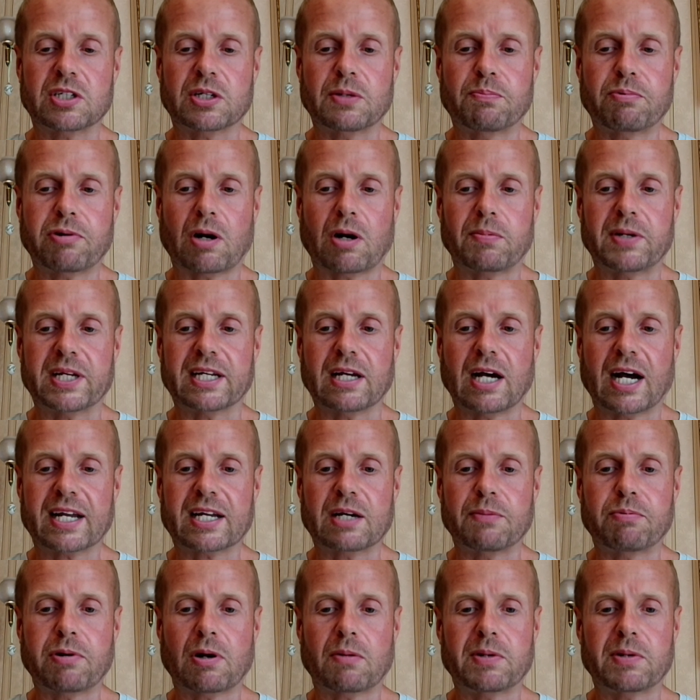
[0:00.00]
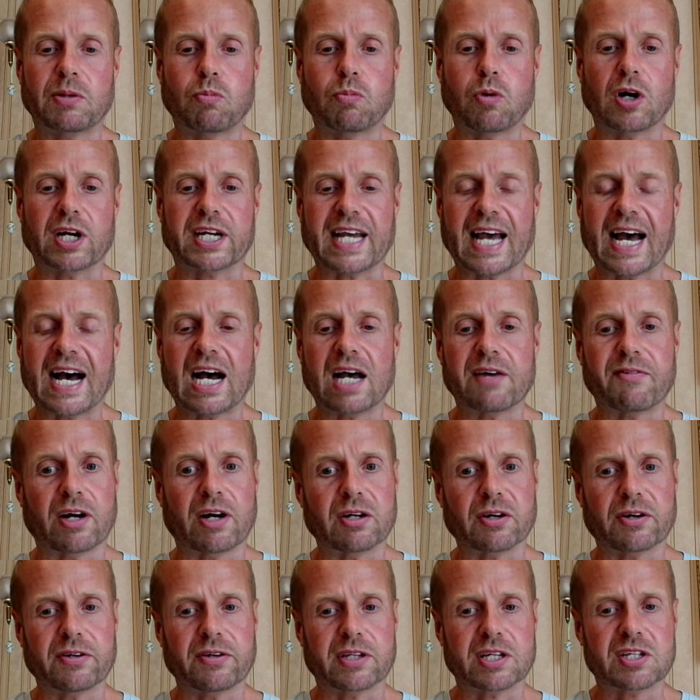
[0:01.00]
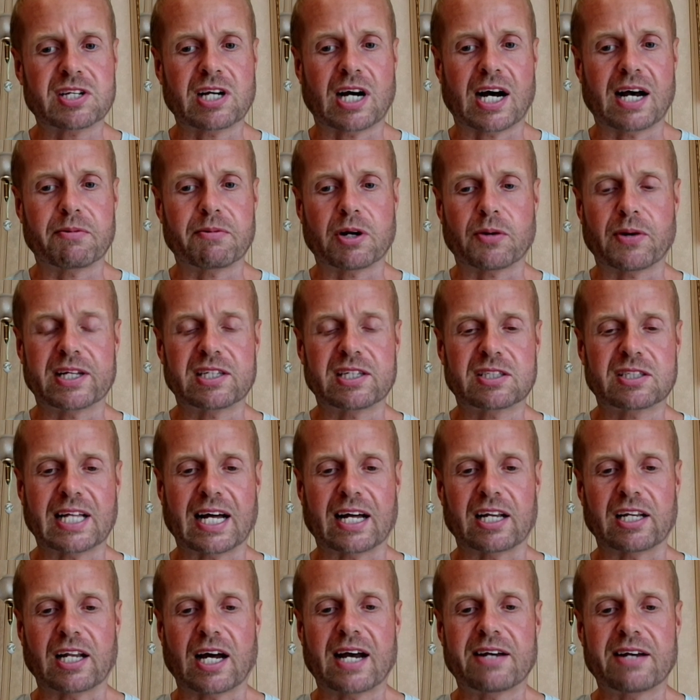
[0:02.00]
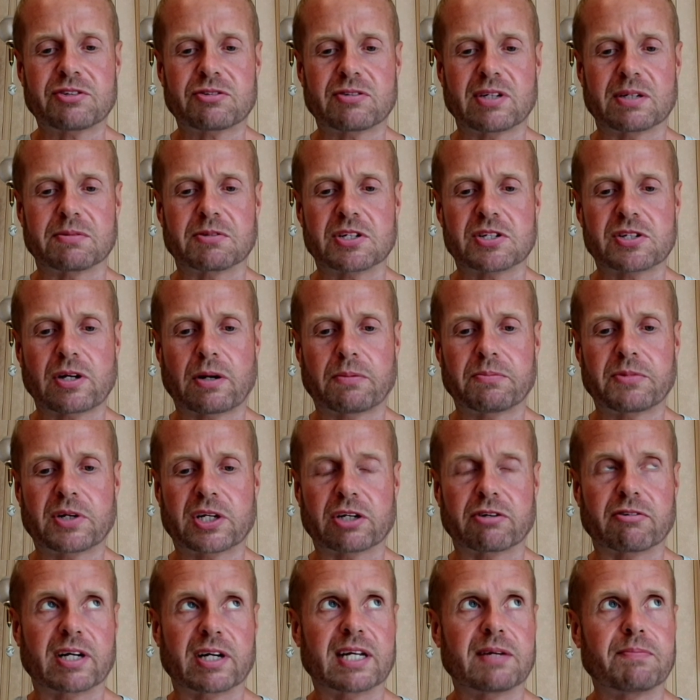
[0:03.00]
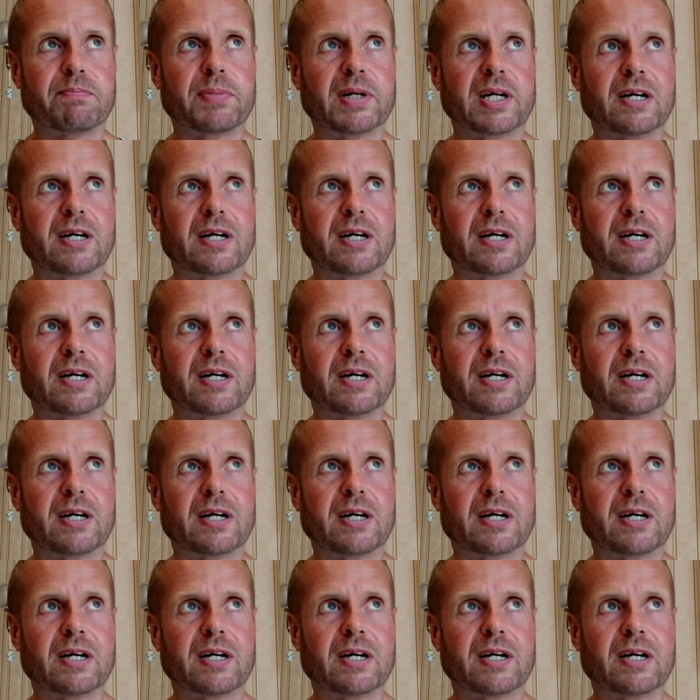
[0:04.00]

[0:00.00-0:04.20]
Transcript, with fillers: You could probably, I could probably work it out if I look at the time I went to that live stream to some degree,